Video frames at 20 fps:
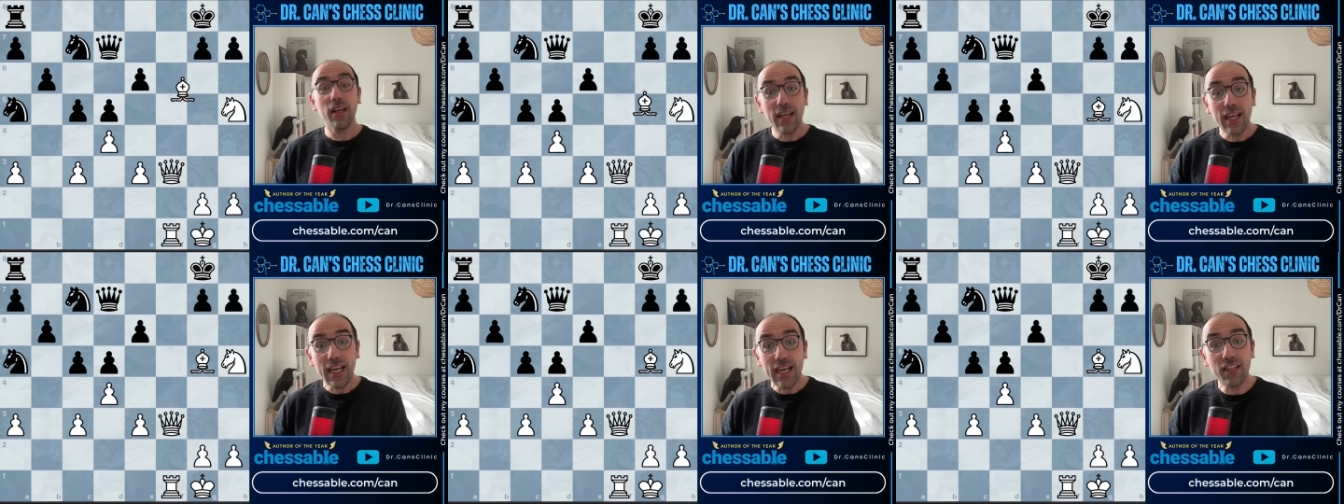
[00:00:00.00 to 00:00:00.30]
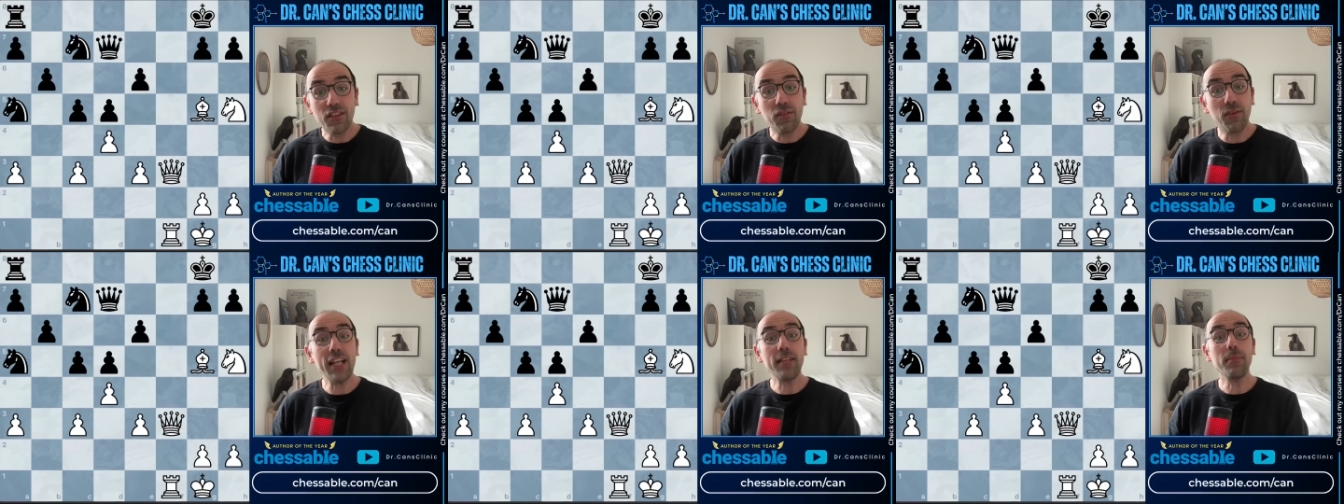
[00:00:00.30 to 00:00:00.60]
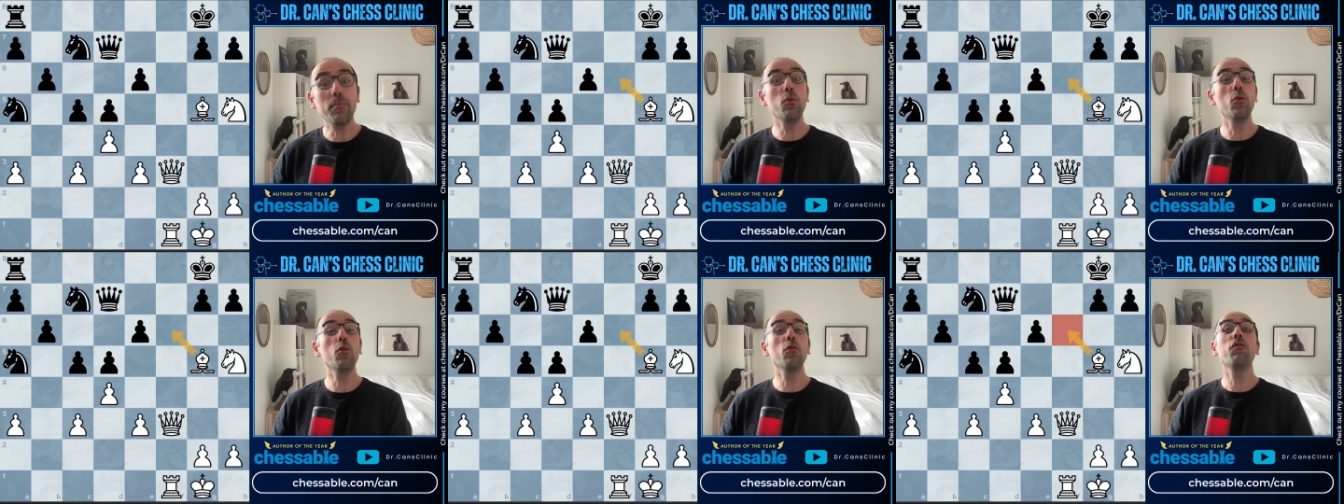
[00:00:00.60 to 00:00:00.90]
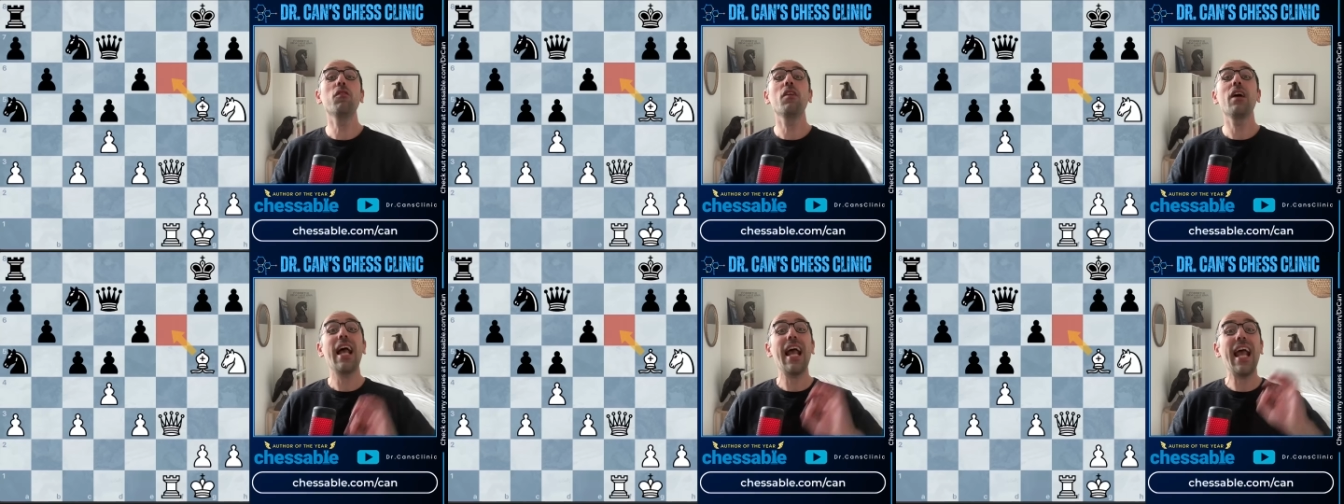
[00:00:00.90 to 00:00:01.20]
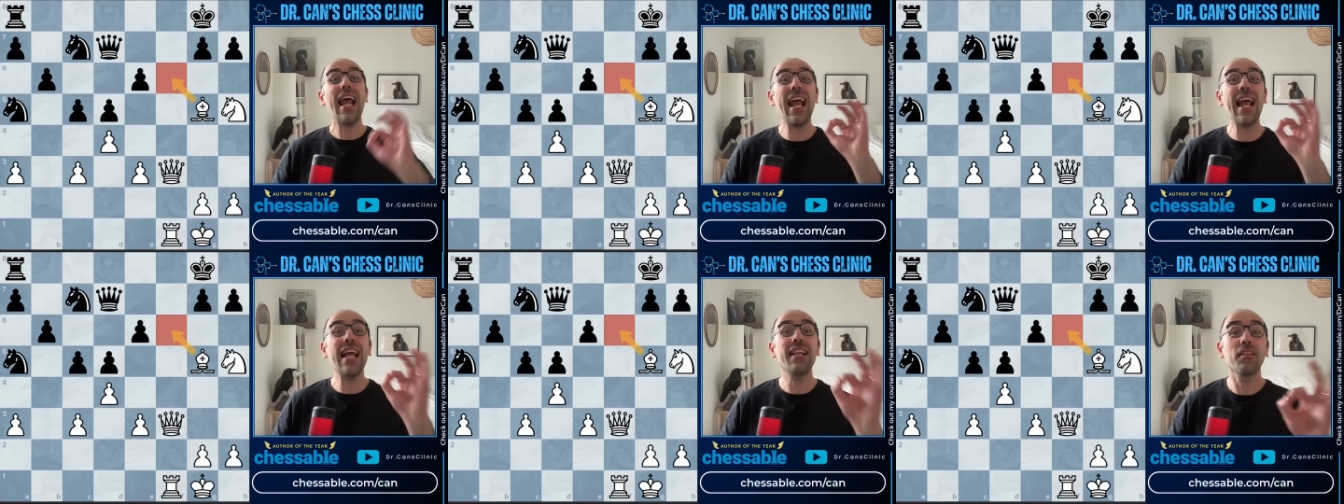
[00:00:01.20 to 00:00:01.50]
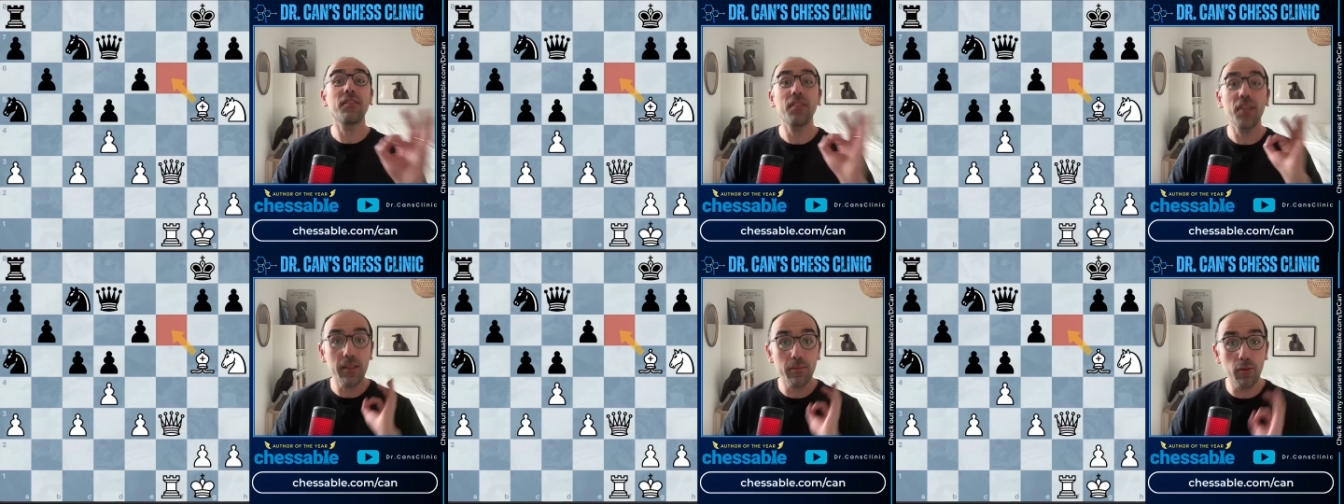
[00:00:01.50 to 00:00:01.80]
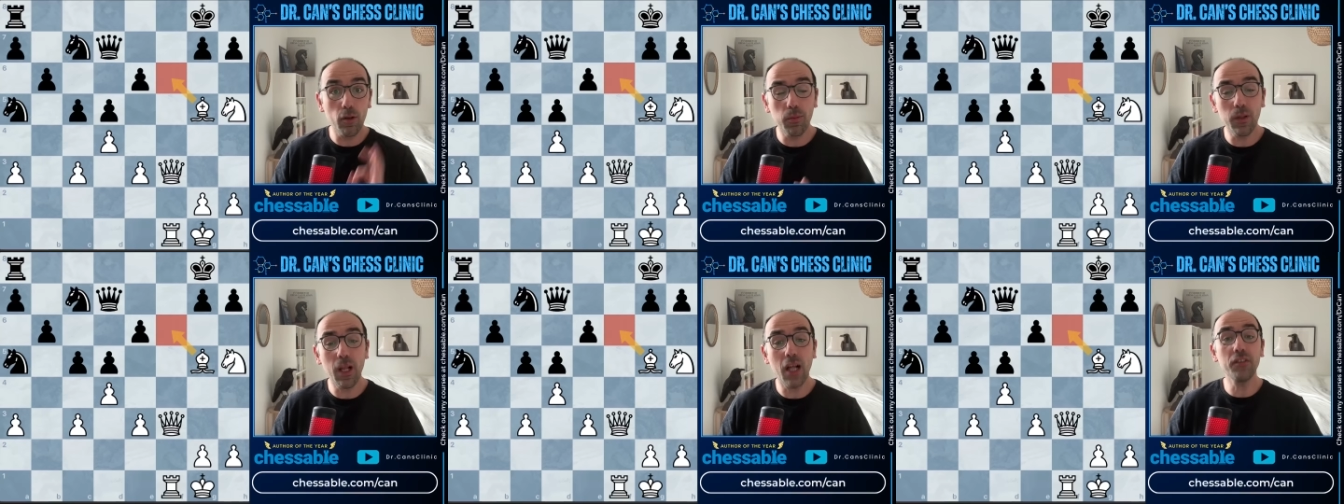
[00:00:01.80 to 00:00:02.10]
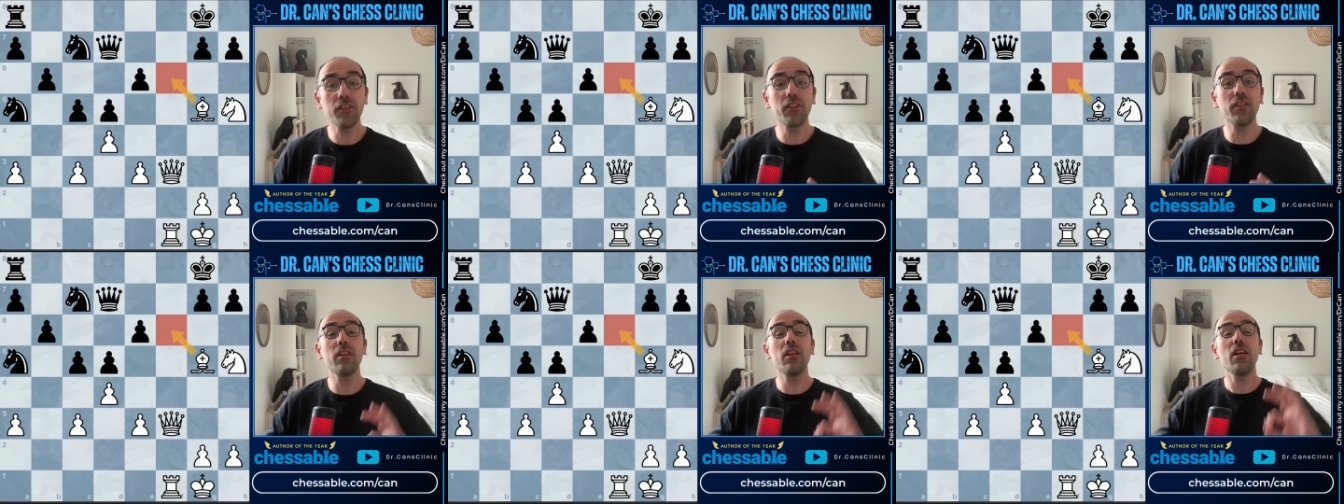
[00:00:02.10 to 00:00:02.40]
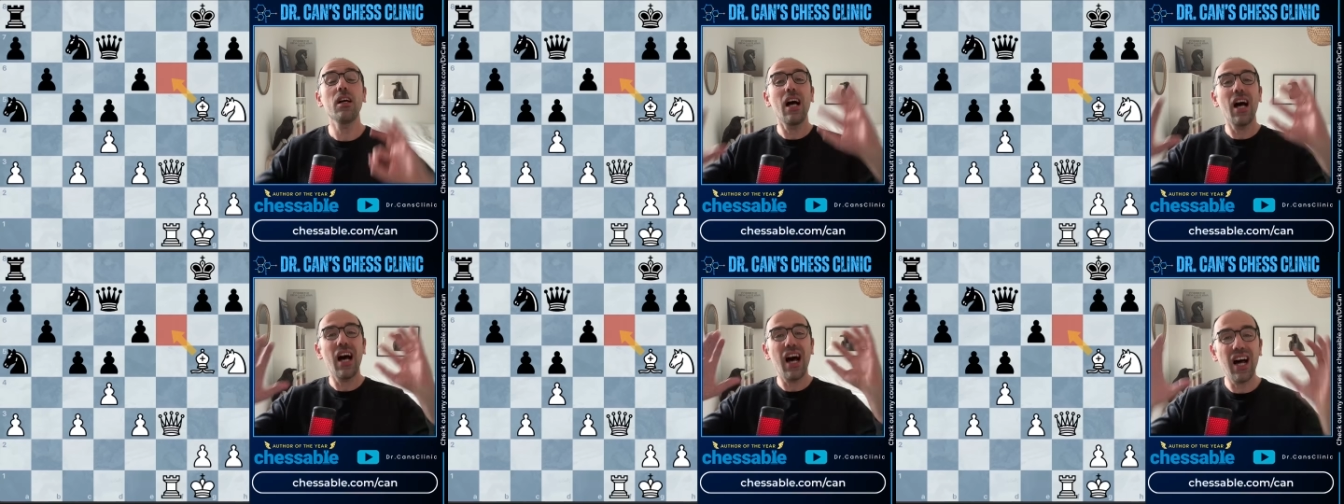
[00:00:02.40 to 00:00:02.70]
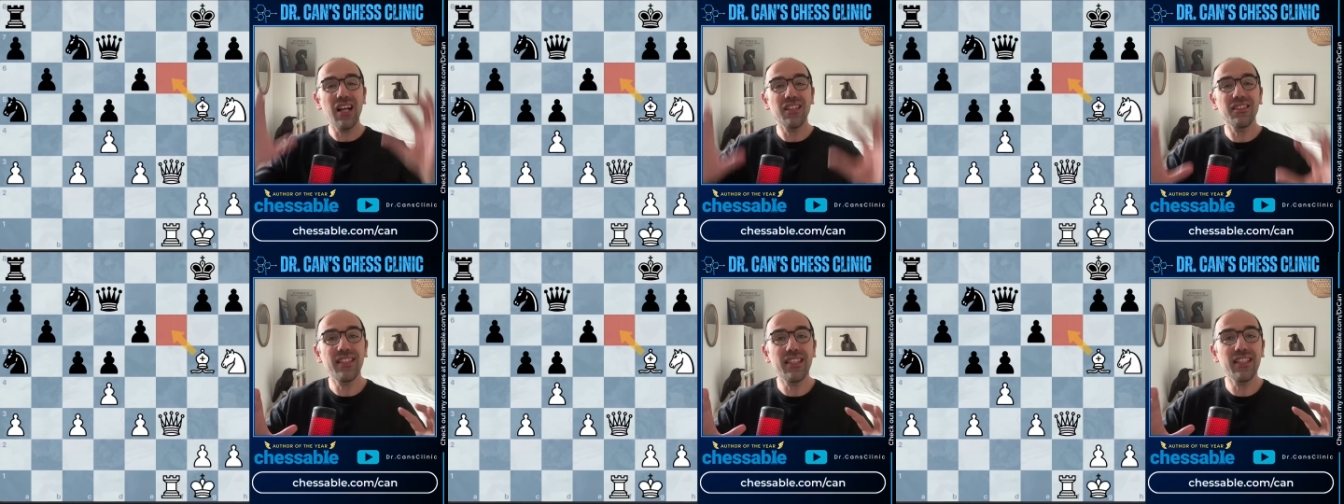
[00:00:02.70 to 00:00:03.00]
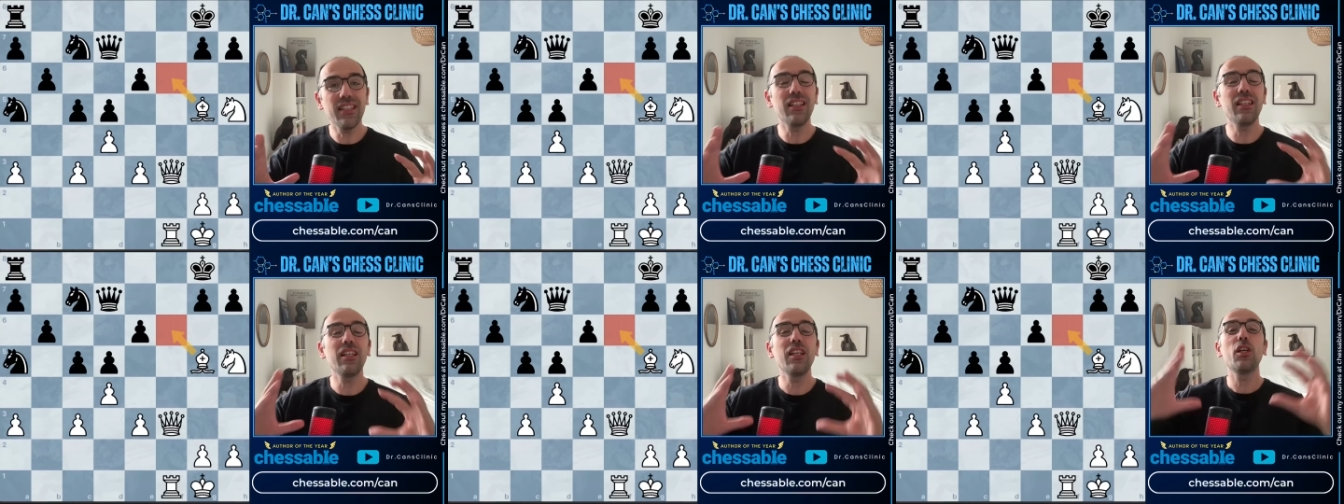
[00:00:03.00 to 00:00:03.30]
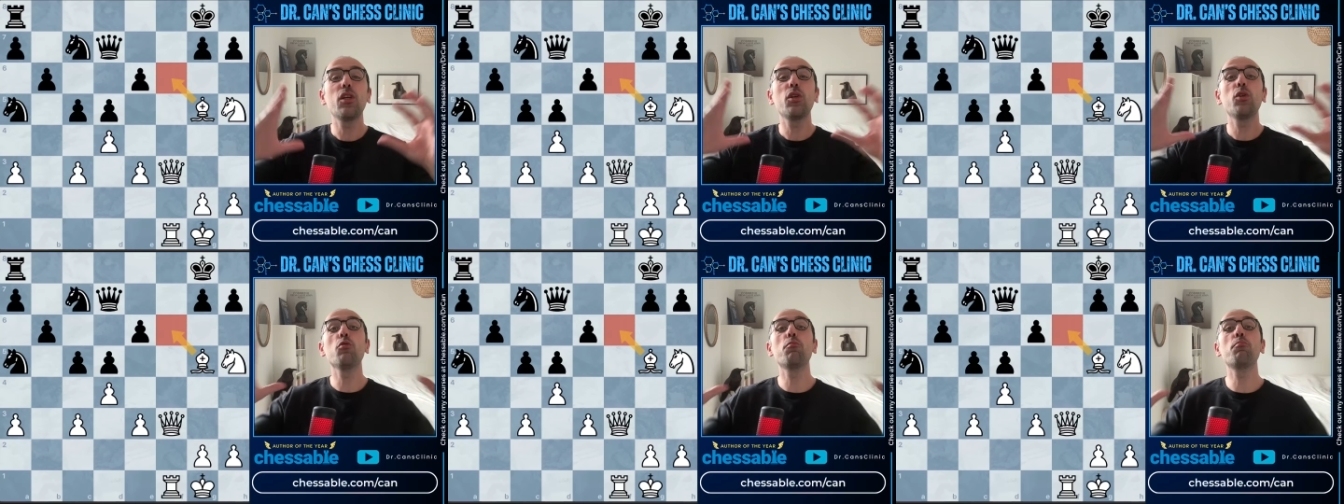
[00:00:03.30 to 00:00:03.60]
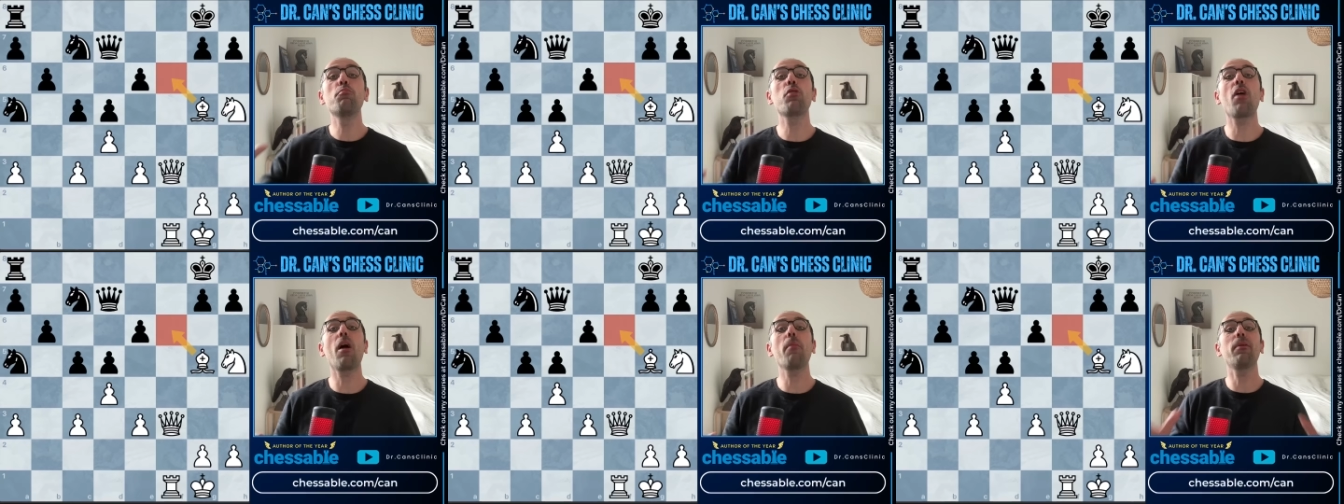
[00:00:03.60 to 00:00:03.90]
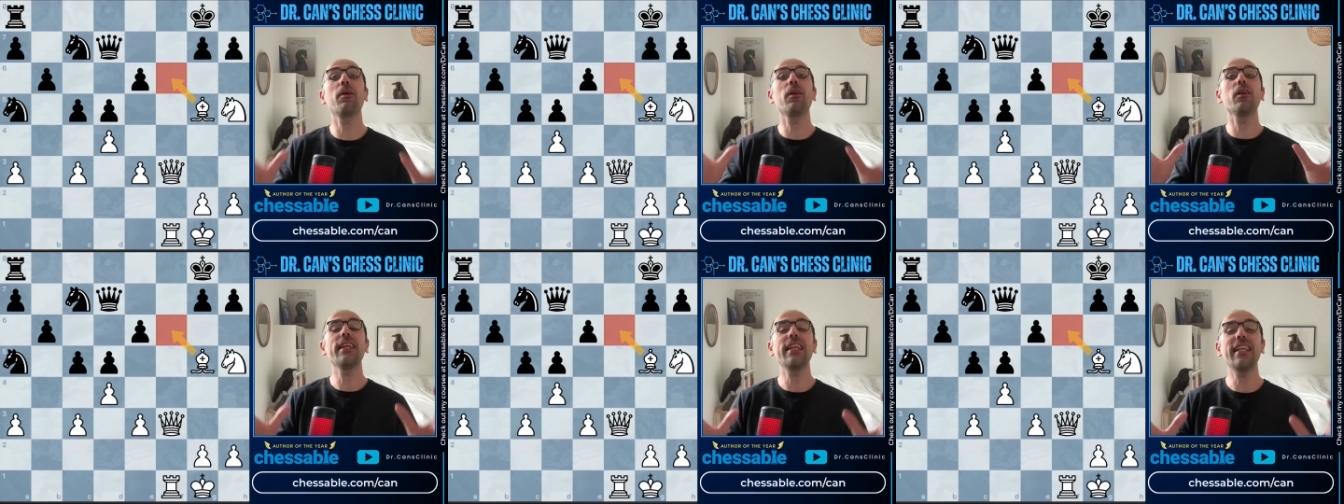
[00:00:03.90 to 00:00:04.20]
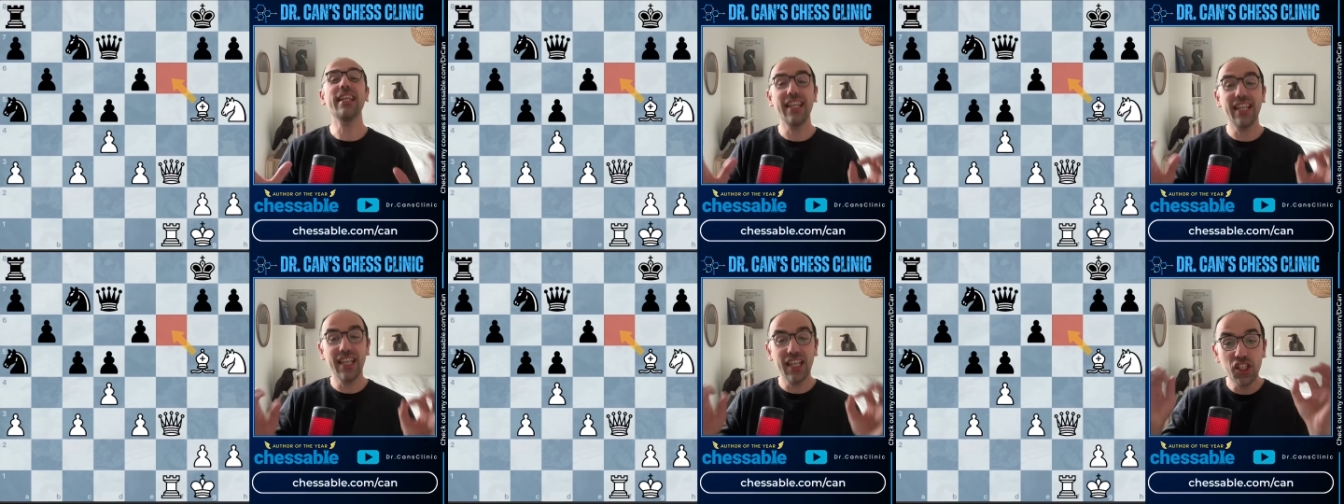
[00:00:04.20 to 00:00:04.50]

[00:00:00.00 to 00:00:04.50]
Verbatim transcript: a great move and a terrible blunder until you properly